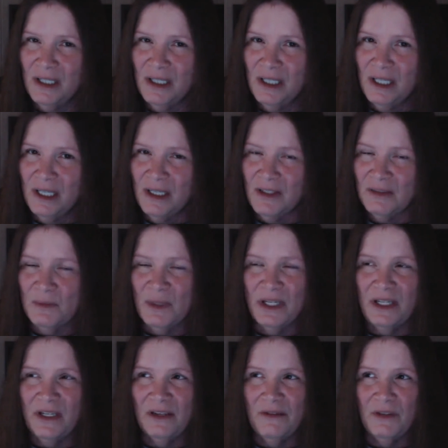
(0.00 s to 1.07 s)
because many
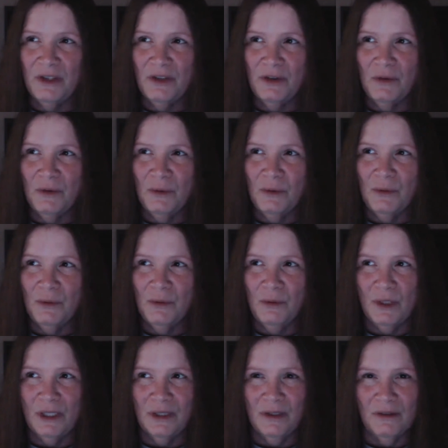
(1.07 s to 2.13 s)
of you
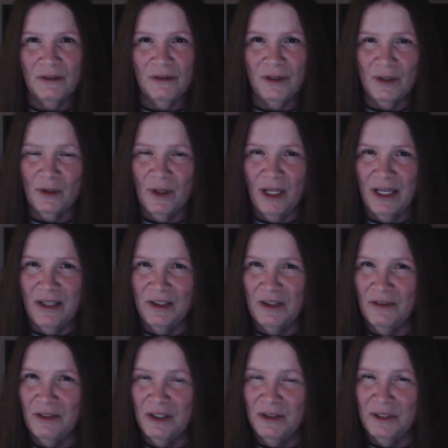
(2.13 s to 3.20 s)
will feel like
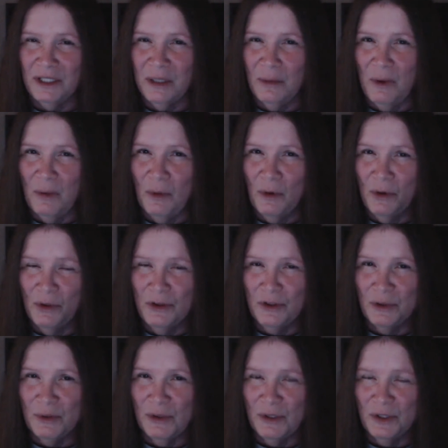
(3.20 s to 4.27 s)
there's something important you're
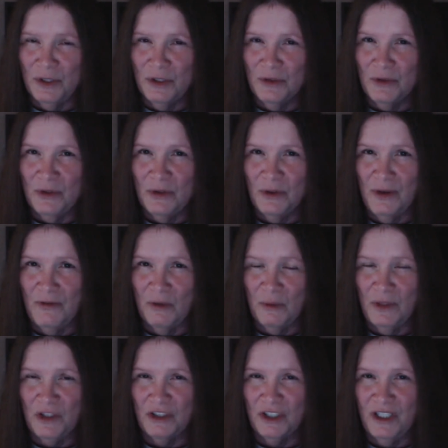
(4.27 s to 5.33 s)
supposed to do and you have a
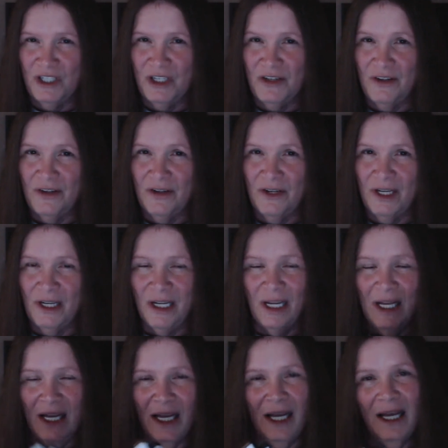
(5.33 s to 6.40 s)
mission here,
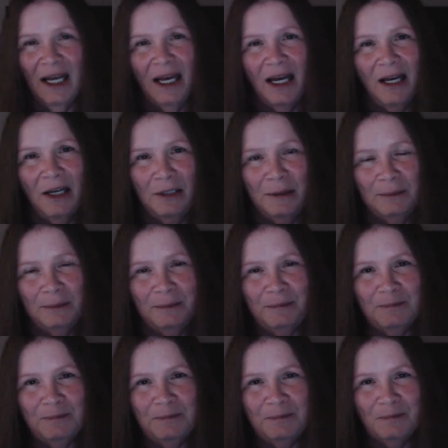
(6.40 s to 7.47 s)

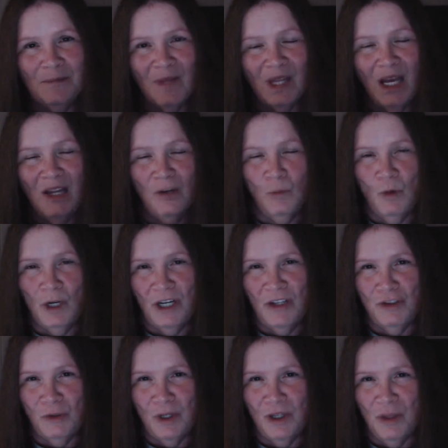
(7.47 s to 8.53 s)
and want to
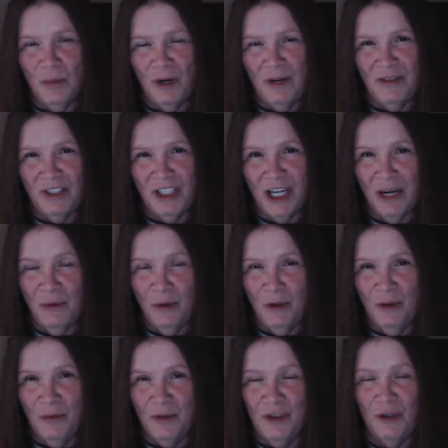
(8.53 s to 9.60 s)
join the private chat room,
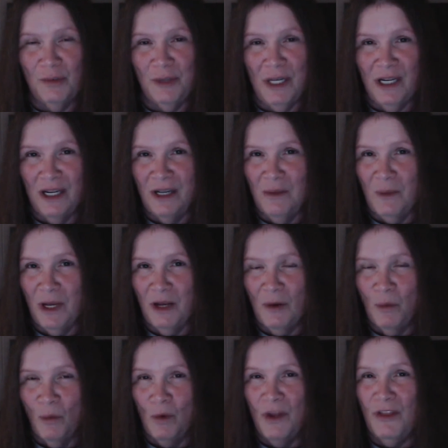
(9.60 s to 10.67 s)
shoot me an email
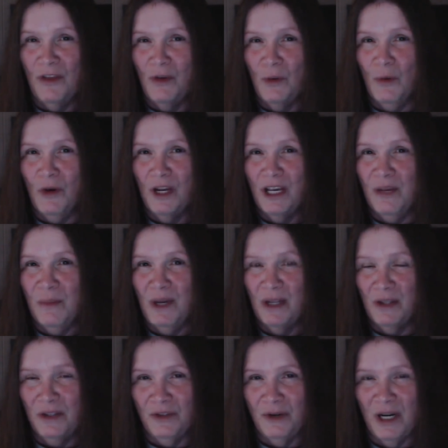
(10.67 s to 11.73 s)
with your email
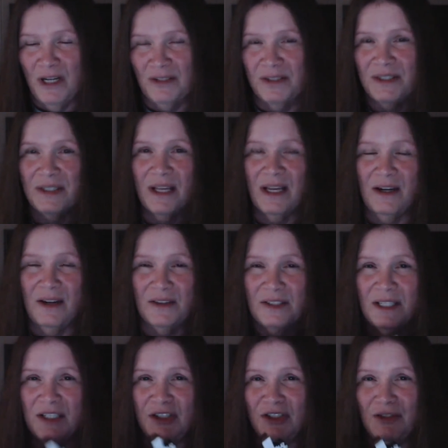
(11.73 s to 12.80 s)
address and I'll
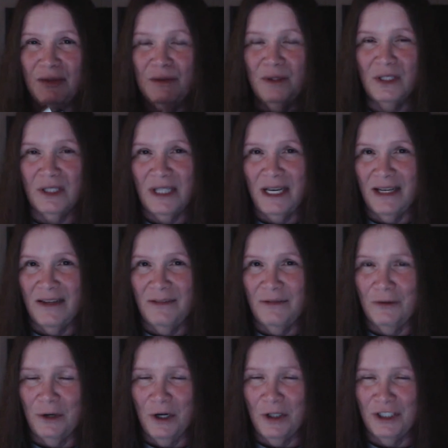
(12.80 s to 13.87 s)
send you the link for
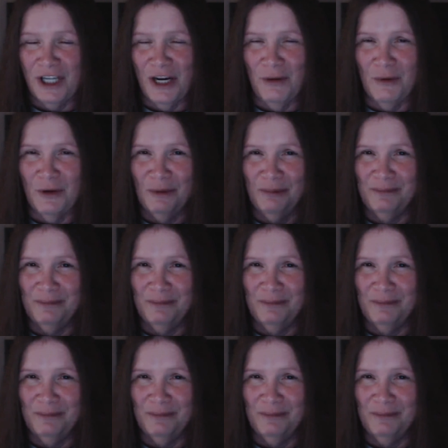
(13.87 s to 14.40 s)
our chat room.